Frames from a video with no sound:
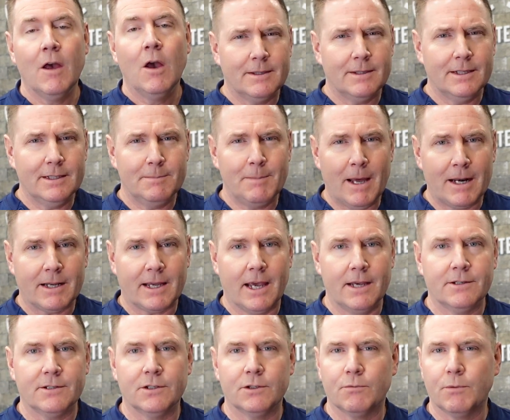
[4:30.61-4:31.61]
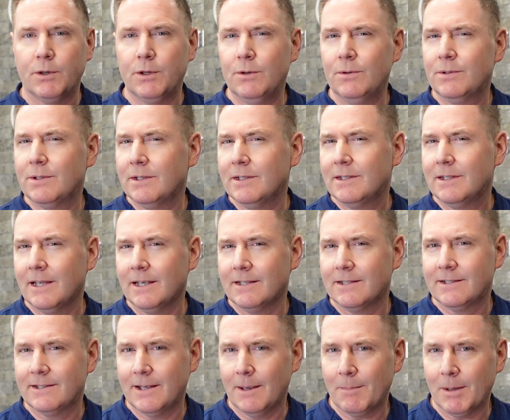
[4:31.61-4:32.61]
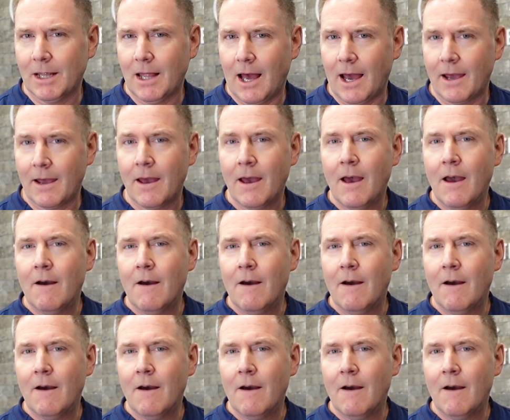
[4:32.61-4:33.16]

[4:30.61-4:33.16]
These medications reduces the stimuli